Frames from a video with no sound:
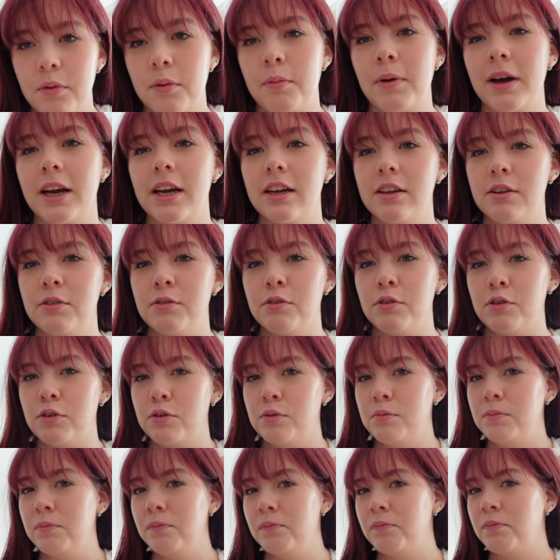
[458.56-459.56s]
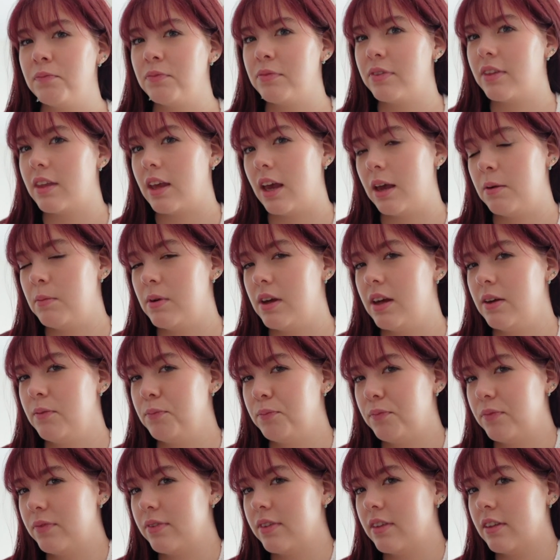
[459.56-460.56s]
We're back in the room.
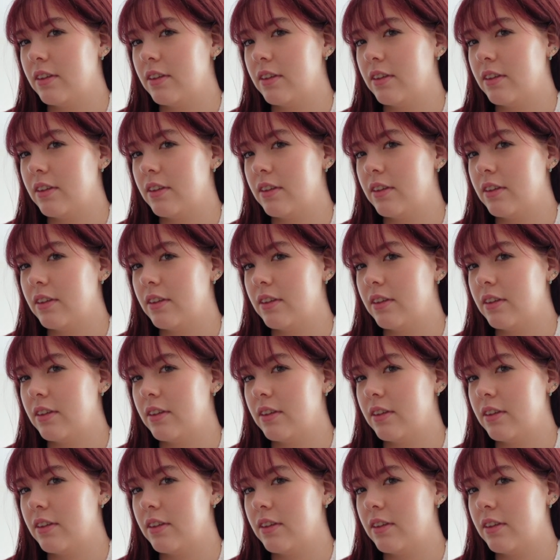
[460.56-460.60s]
Amy?